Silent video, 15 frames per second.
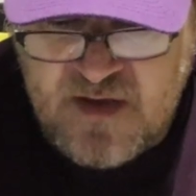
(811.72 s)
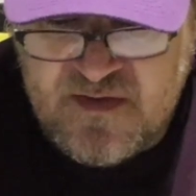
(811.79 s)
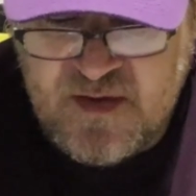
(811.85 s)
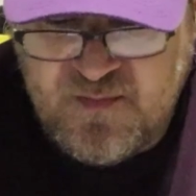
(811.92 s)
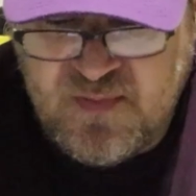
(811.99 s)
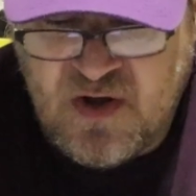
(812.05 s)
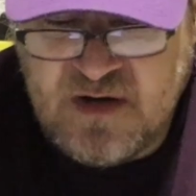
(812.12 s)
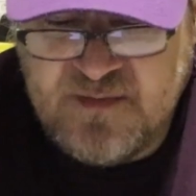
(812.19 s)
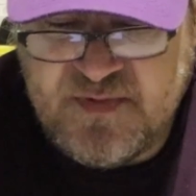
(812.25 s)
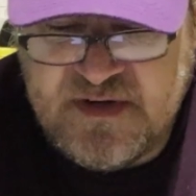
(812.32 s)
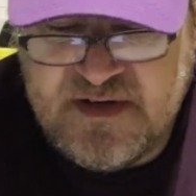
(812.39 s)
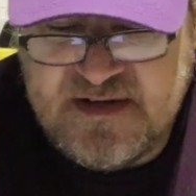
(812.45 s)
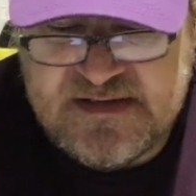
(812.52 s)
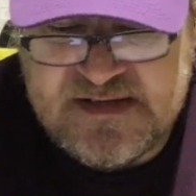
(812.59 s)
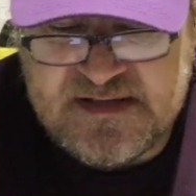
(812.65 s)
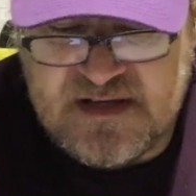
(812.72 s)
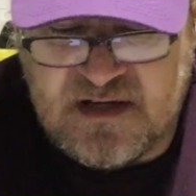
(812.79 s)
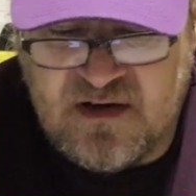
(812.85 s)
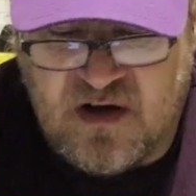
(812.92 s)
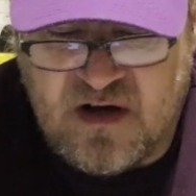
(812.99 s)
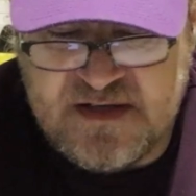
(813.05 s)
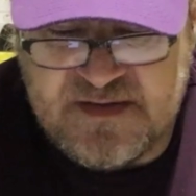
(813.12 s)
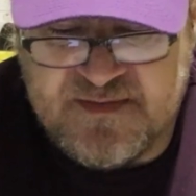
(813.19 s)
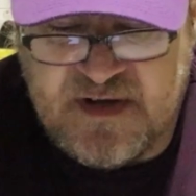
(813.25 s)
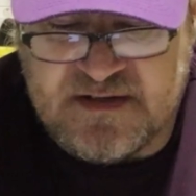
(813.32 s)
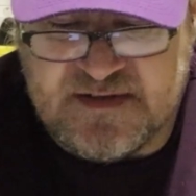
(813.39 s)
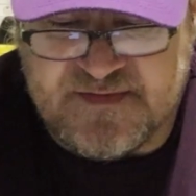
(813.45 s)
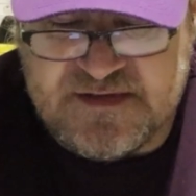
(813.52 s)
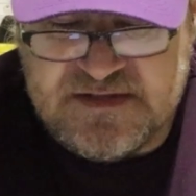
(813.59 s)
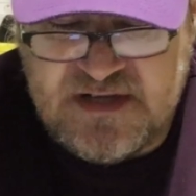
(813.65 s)
The plant produces a large
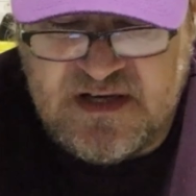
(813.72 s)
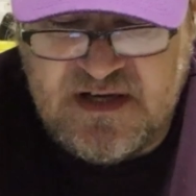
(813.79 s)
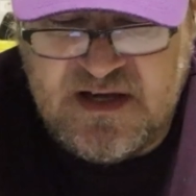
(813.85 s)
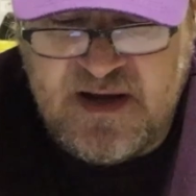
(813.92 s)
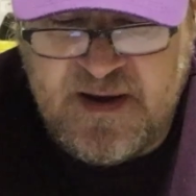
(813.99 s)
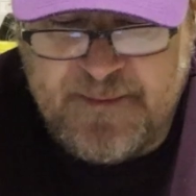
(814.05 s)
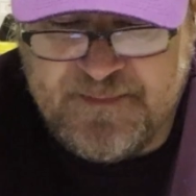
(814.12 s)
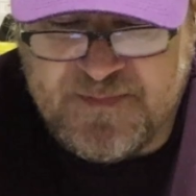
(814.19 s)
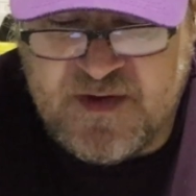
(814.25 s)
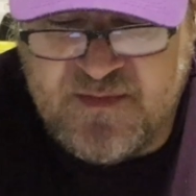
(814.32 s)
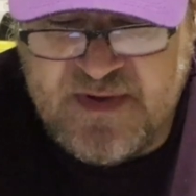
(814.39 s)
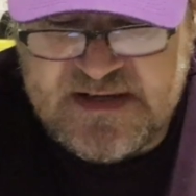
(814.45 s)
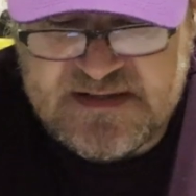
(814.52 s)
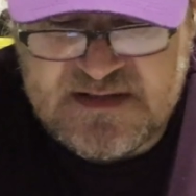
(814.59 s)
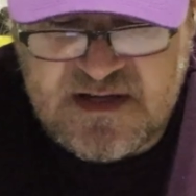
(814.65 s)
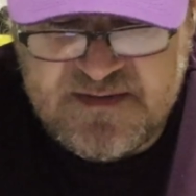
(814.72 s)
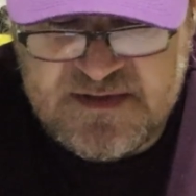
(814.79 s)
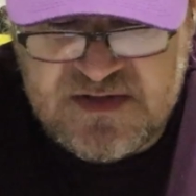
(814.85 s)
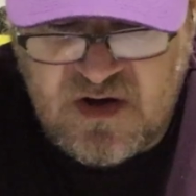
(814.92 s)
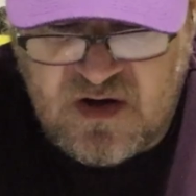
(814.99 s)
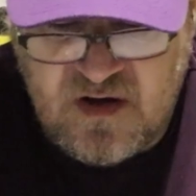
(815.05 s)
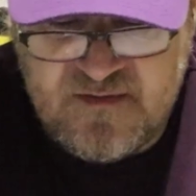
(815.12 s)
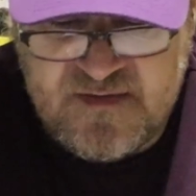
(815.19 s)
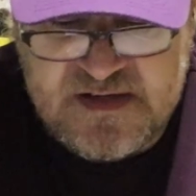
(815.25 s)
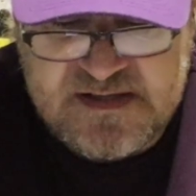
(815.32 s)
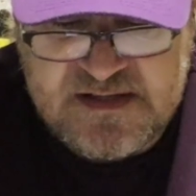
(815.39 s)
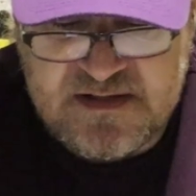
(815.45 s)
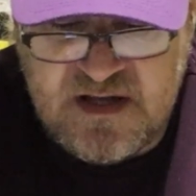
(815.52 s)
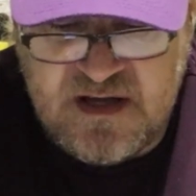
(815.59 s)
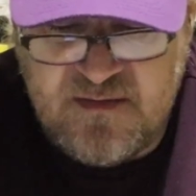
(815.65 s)
amount of chili. The best time to
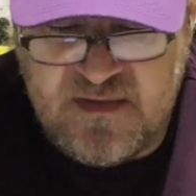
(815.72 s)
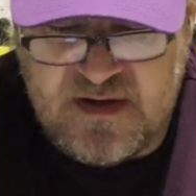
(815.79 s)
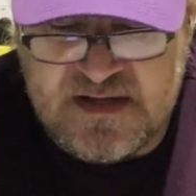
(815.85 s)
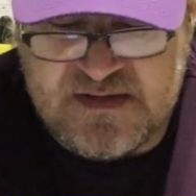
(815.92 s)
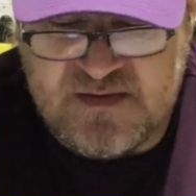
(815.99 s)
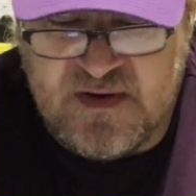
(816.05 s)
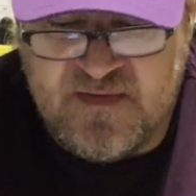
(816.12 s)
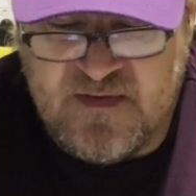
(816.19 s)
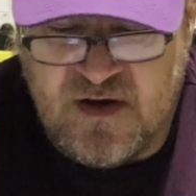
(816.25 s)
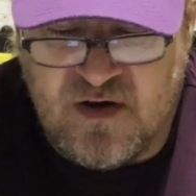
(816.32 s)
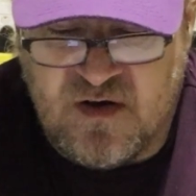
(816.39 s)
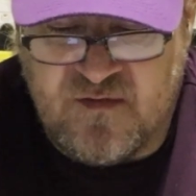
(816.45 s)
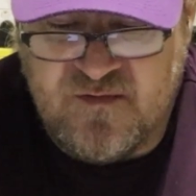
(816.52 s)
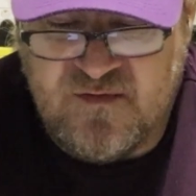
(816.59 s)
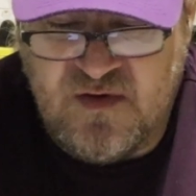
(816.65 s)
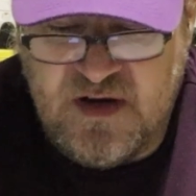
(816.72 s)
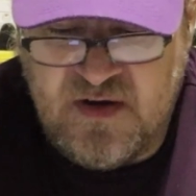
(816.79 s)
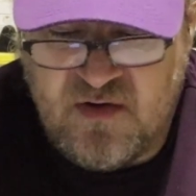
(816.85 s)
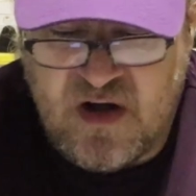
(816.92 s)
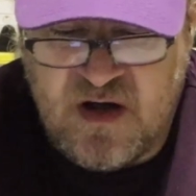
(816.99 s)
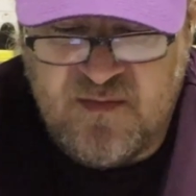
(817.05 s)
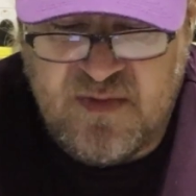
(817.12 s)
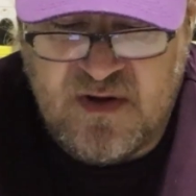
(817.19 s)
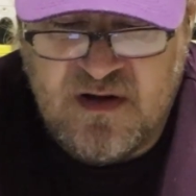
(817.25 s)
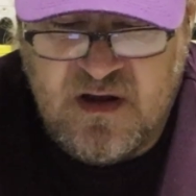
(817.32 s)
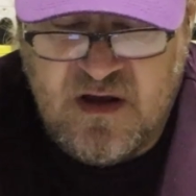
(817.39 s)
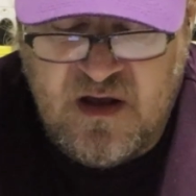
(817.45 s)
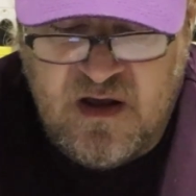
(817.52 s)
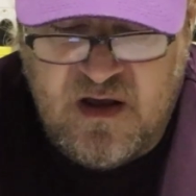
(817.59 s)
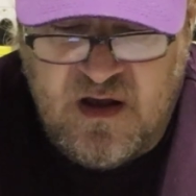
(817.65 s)
harvest them is when they are fully ripe
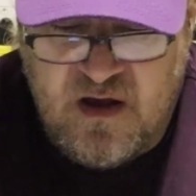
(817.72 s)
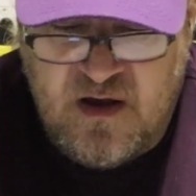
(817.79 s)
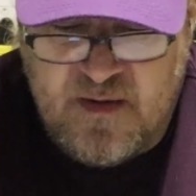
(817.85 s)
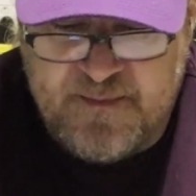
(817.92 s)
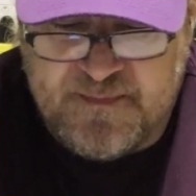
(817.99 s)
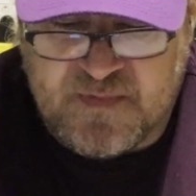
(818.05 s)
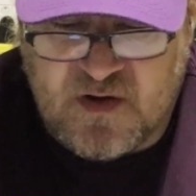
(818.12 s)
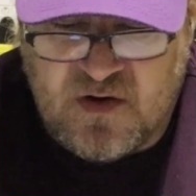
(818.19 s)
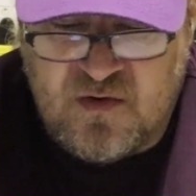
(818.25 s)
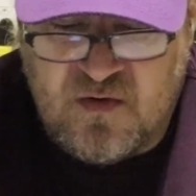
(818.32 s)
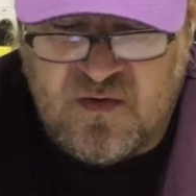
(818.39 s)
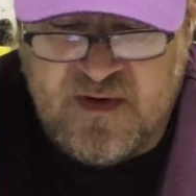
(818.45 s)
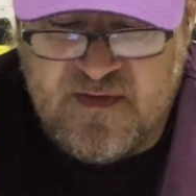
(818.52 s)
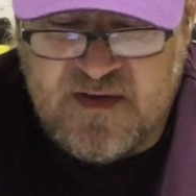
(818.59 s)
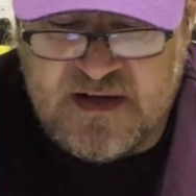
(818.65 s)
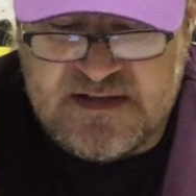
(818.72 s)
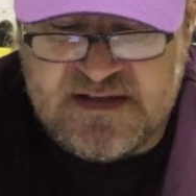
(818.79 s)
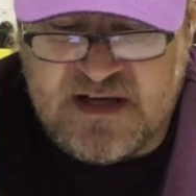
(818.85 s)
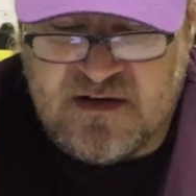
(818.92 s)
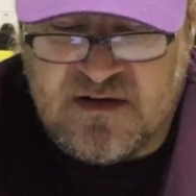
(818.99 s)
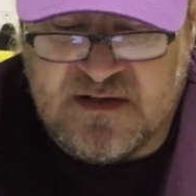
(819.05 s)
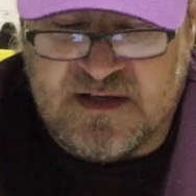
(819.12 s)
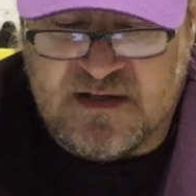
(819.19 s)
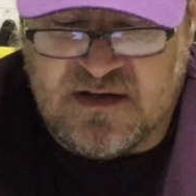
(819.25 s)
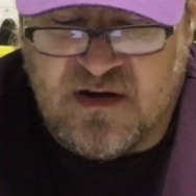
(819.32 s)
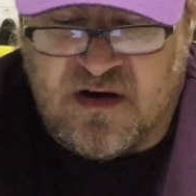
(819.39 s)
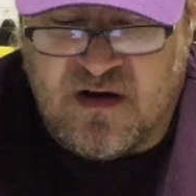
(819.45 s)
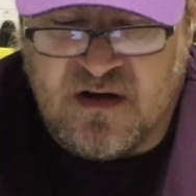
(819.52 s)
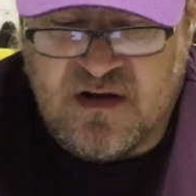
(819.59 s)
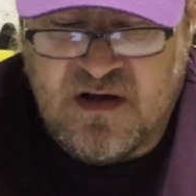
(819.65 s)
or when they take on a
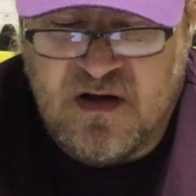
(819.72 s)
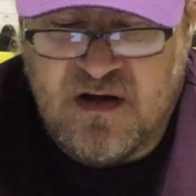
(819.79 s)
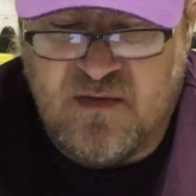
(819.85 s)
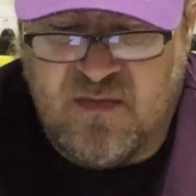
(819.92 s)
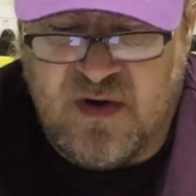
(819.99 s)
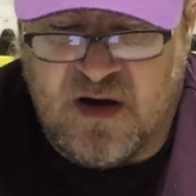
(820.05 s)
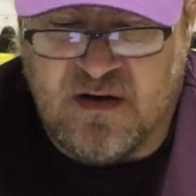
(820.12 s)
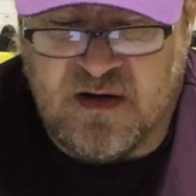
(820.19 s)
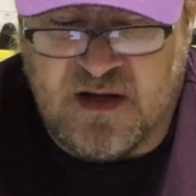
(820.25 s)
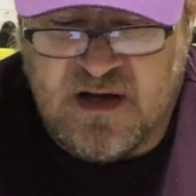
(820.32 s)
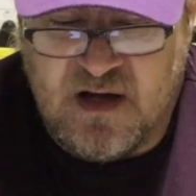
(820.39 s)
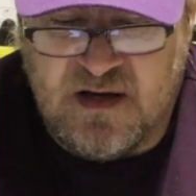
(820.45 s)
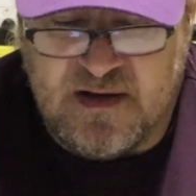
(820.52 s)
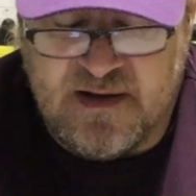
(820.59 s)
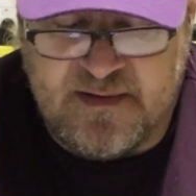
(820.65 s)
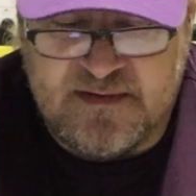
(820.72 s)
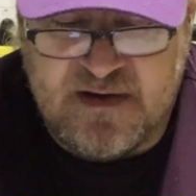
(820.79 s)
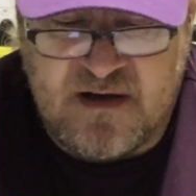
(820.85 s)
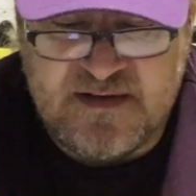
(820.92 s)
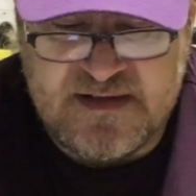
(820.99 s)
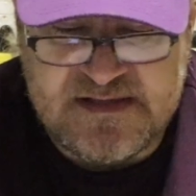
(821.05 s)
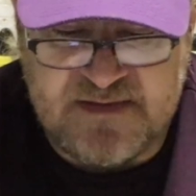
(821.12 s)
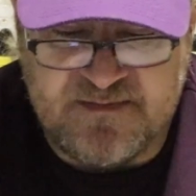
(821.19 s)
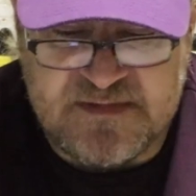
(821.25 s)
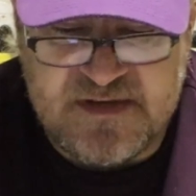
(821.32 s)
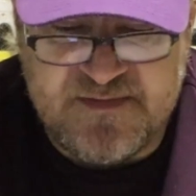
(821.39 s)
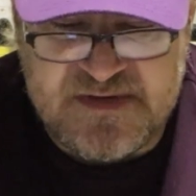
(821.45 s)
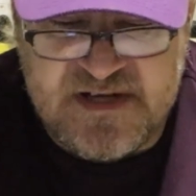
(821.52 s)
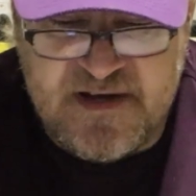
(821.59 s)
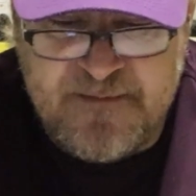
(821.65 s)
dark brown color. Now there's some
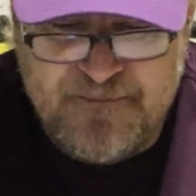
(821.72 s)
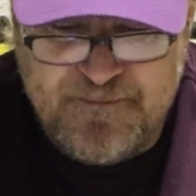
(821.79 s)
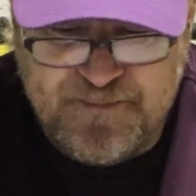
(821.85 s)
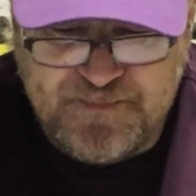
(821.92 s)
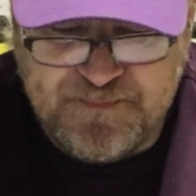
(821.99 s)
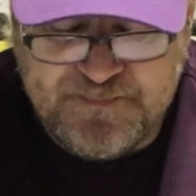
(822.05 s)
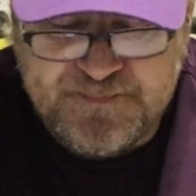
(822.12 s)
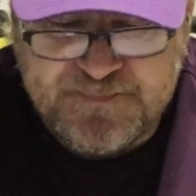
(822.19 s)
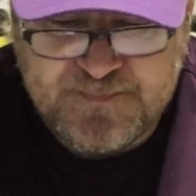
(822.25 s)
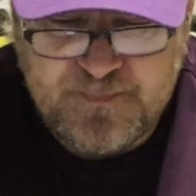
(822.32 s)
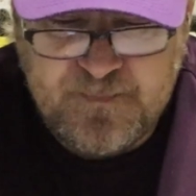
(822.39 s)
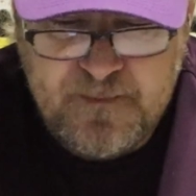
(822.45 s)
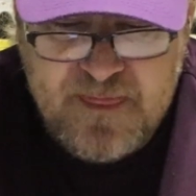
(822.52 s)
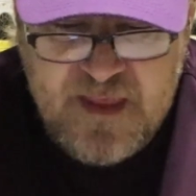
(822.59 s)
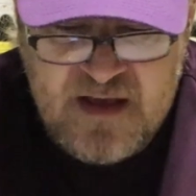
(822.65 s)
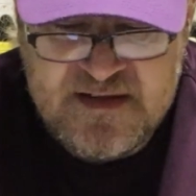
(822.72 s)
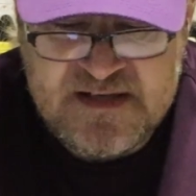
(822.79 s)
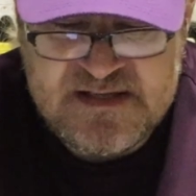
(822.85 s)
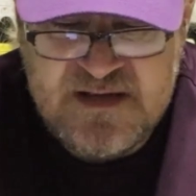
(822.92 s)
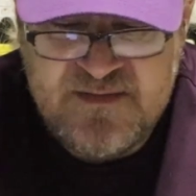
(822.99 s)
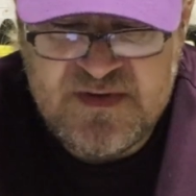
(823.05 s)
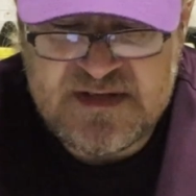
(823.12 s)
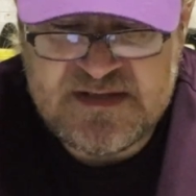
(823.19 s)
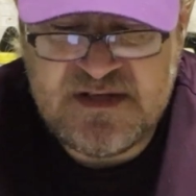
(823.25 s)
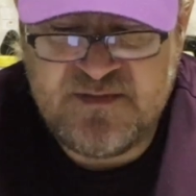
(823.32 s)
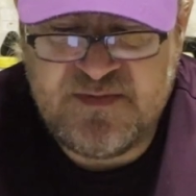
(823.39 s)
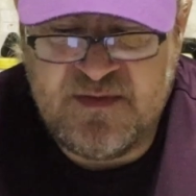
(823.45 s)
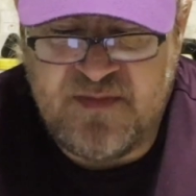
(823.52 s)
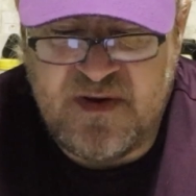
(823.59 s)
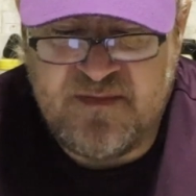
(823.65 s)
tips here. The Sepia
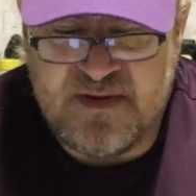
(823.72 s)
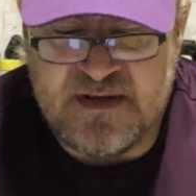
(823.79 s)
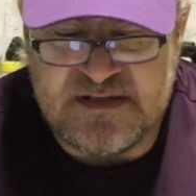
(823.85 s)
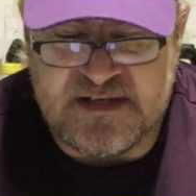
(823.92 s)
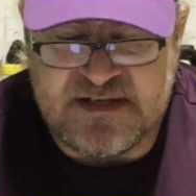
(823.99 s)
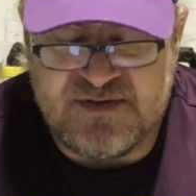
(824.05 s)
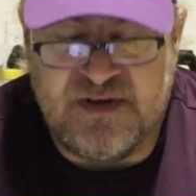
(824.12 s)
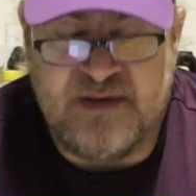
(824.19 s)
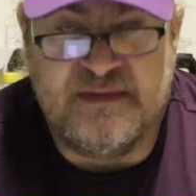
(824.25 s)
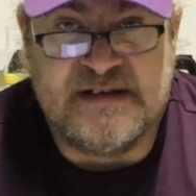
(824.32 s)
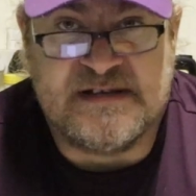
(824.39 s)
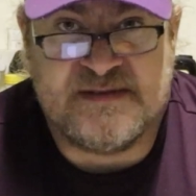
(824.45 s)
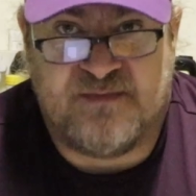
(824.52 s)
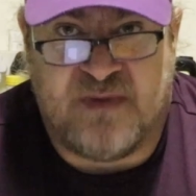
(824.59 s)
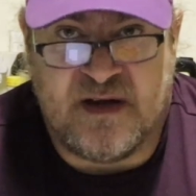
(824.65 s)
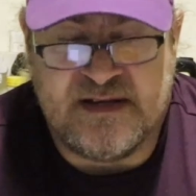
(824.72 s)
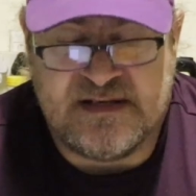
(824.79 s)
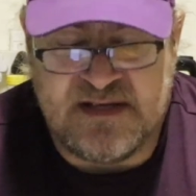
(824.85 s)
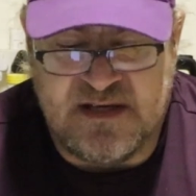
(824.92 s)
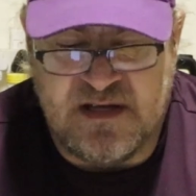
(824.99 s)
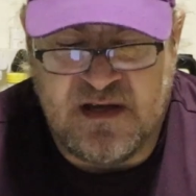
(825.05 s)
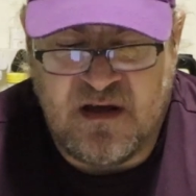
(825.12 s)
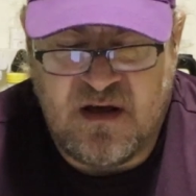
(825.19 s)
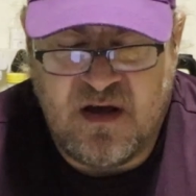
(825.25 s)
Serpent pepper is extremely spicy.